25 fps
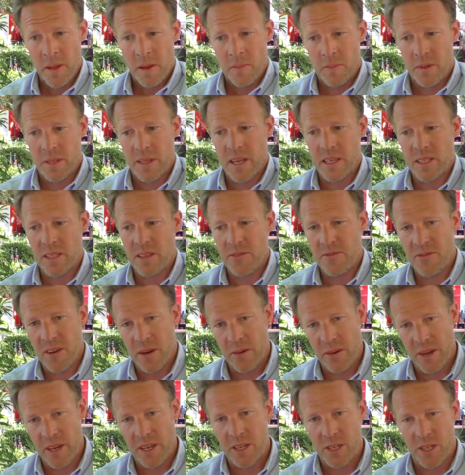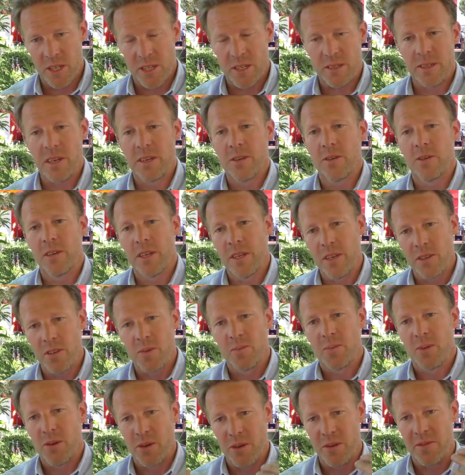But that's the foundation. Then you need
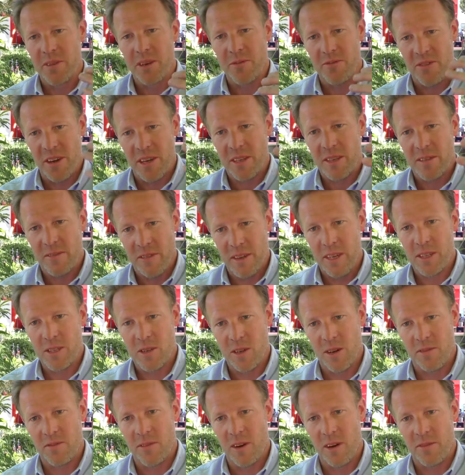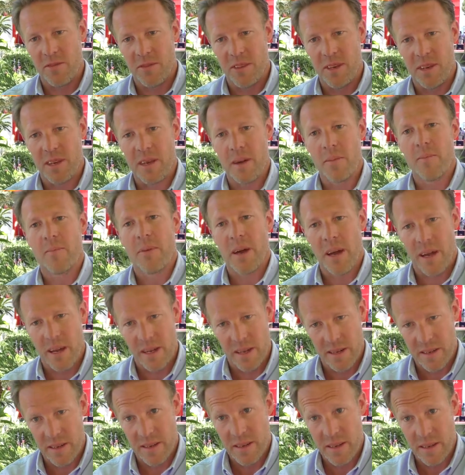to prove the effectiveness of, of the
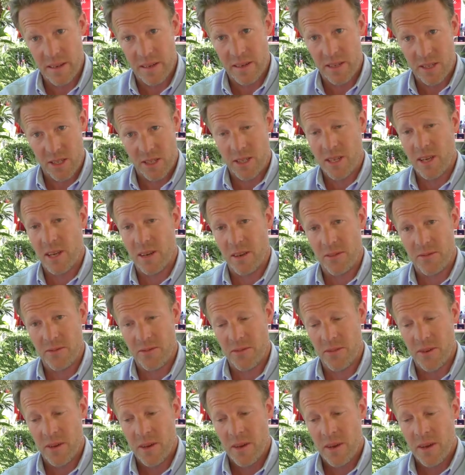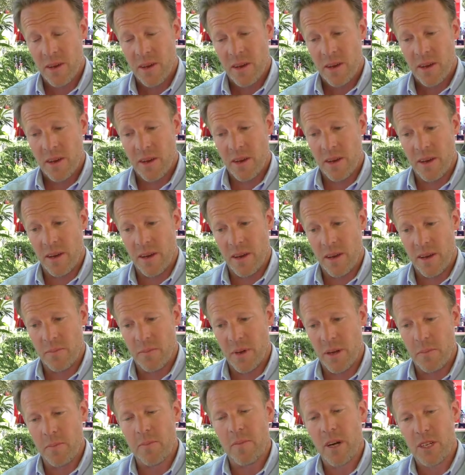campaign in itself. Uh,
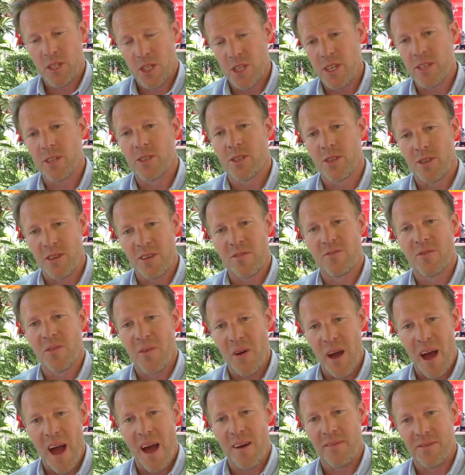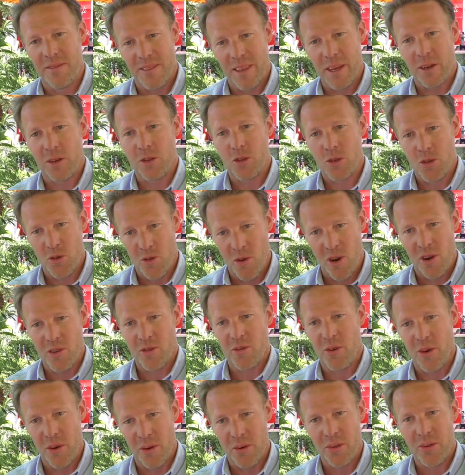but it's much easier if you have like a strong
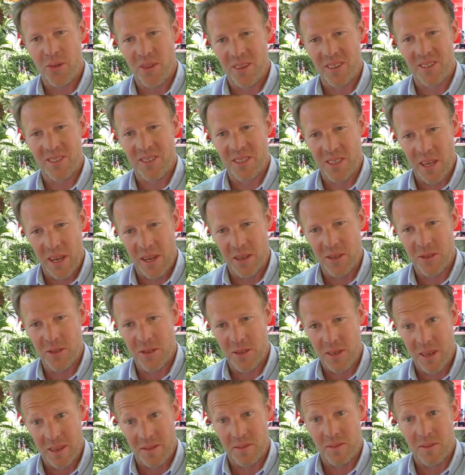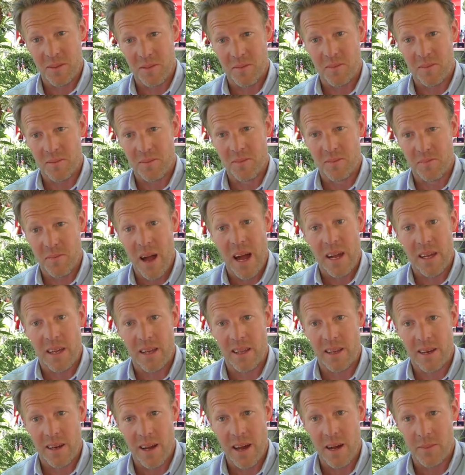growth in sales, uh,
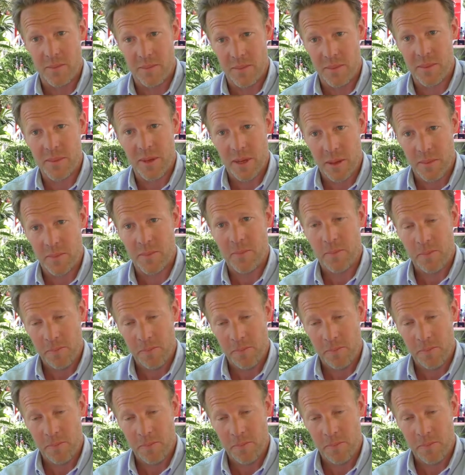backing it up. Yep.